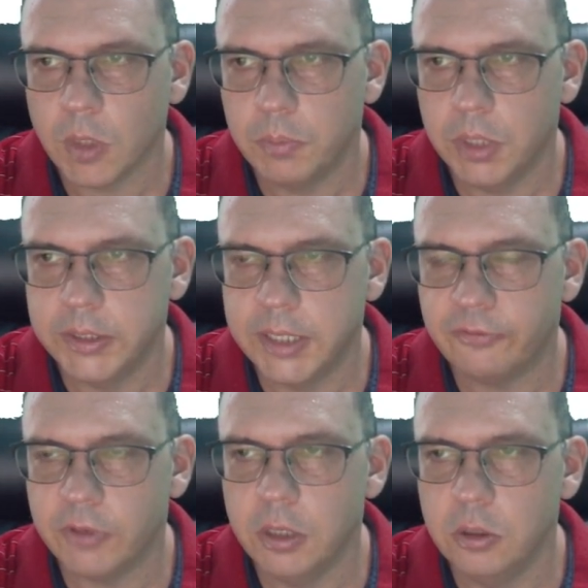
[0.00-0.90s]
but
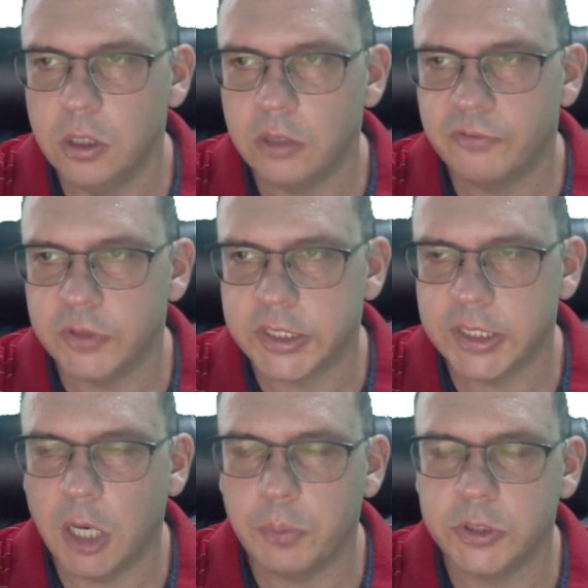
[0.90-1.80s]
definitely look for sell
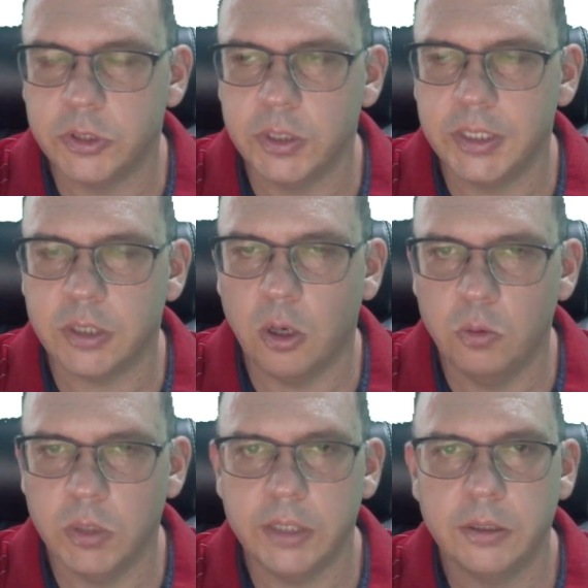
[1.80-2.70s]
opportunities only.